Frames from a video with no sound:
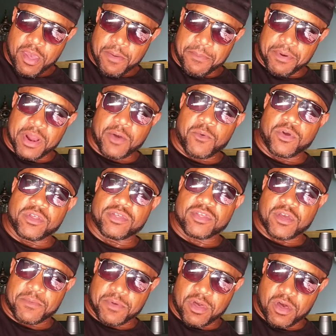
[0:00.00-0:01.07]
but I wanted
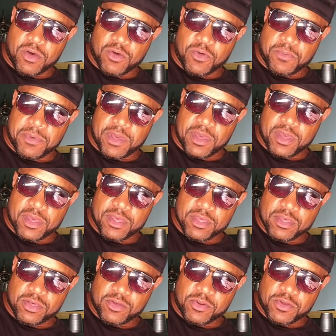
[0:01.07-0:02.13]
something cold, man.
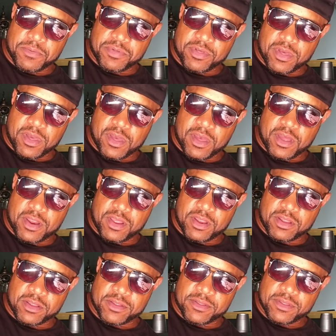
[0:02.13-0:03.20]
You know what I'm saying? I
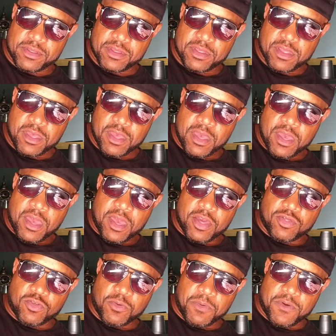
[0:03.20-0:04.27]
didn't. It's
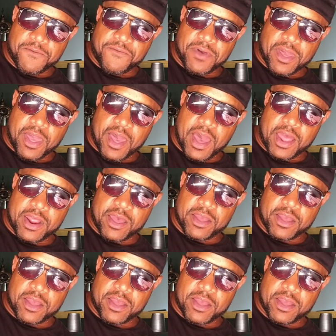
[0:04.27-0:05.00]
too motherfucking hot out